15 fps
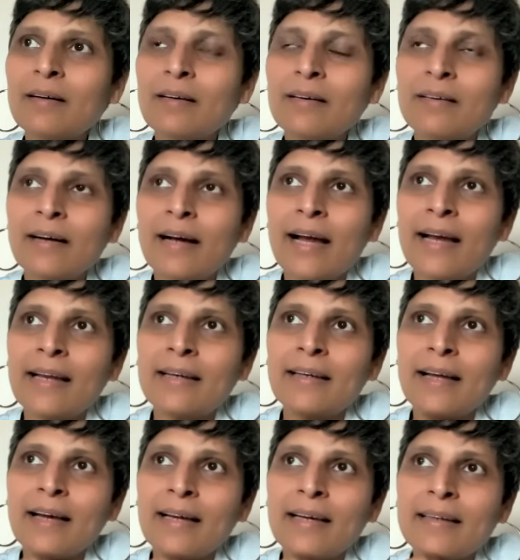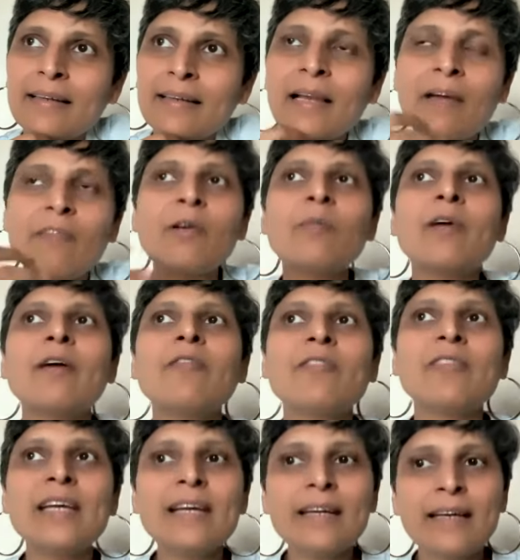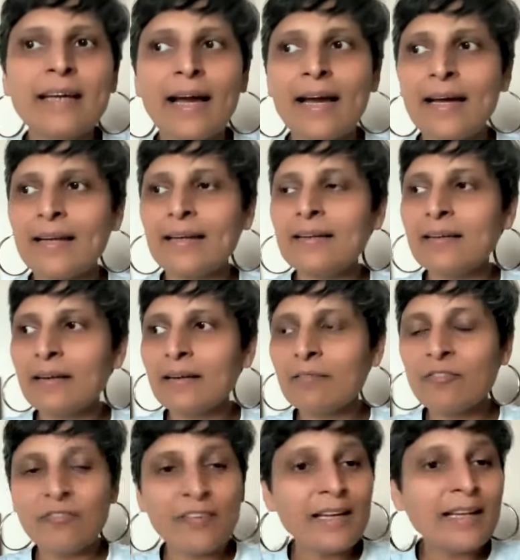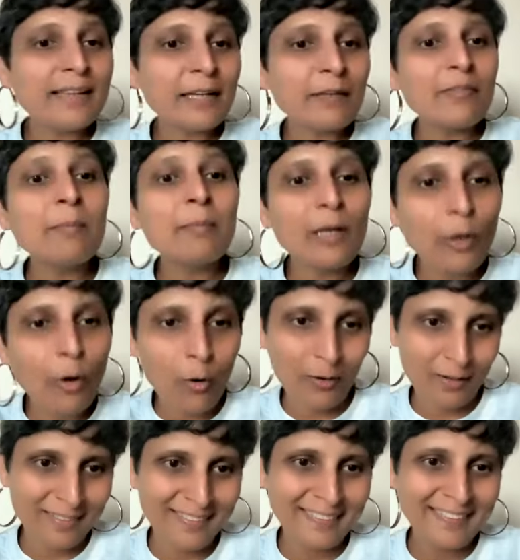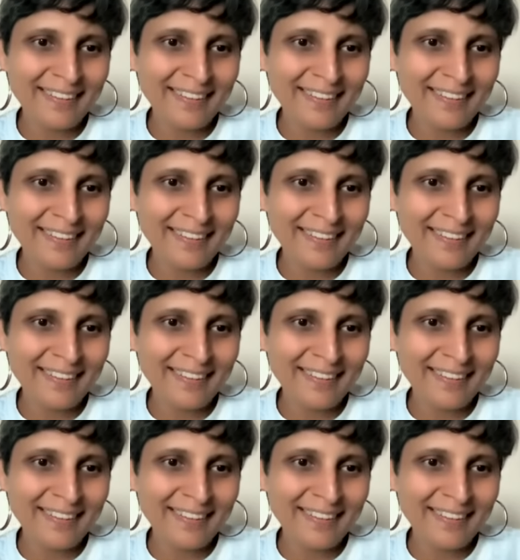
uh, and at a level where we can feel that we belong